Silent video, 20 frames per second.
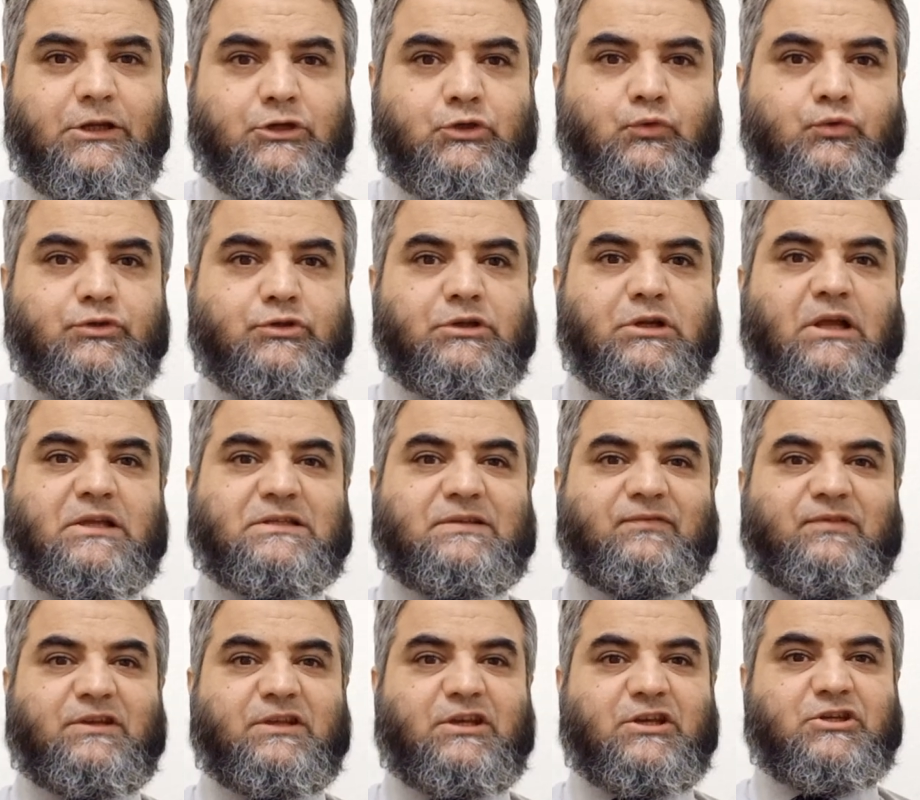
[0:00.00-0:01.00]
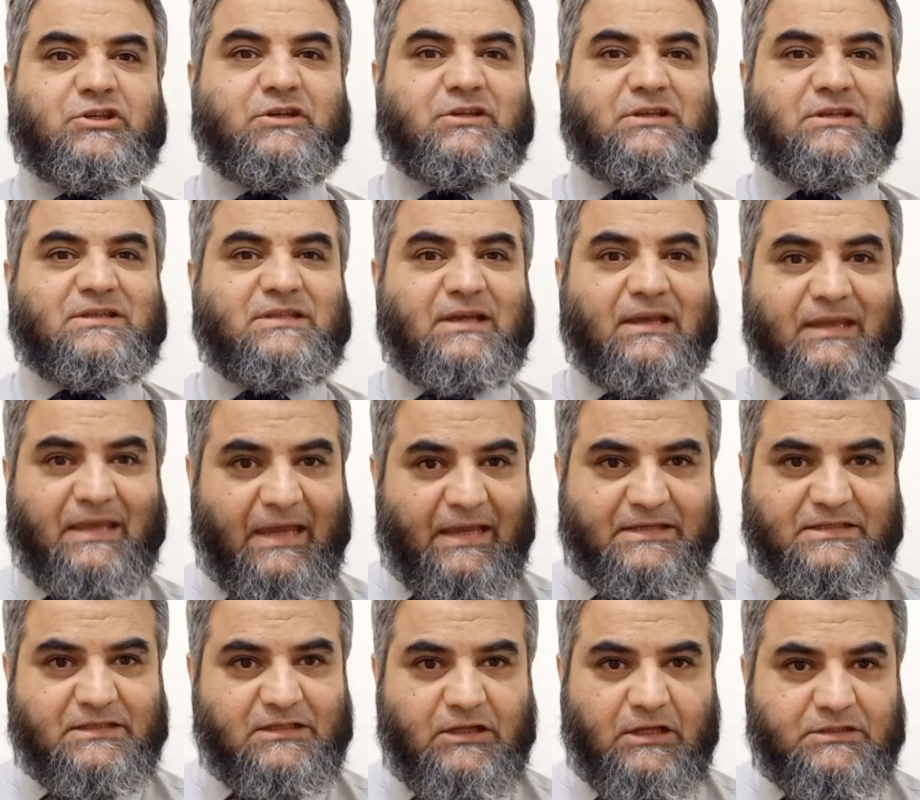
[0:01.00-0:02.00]
used classification is the
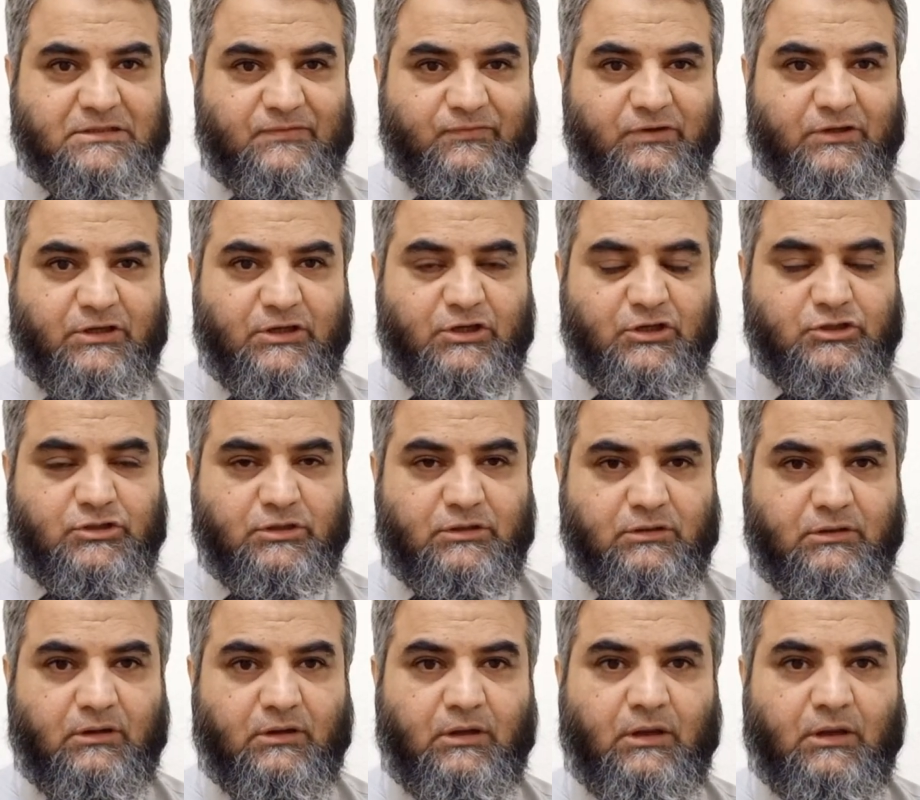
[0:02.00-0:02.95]
gas classification.